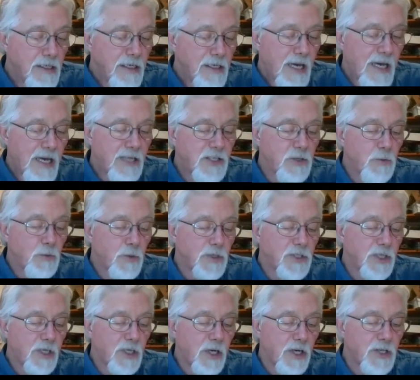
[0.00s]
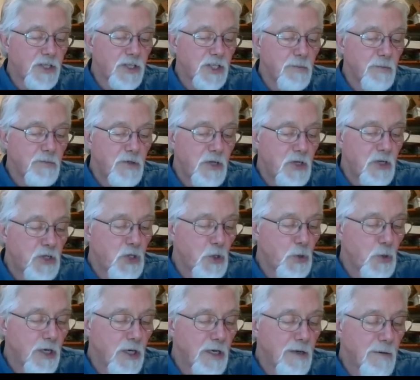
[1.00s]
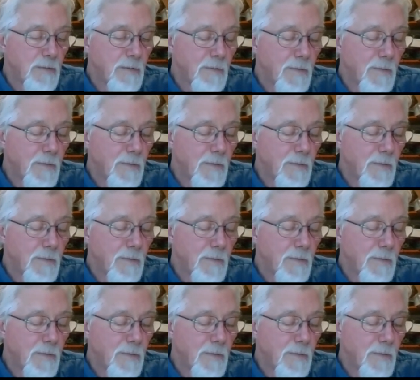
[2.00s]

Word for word: as it was accustomed to doing.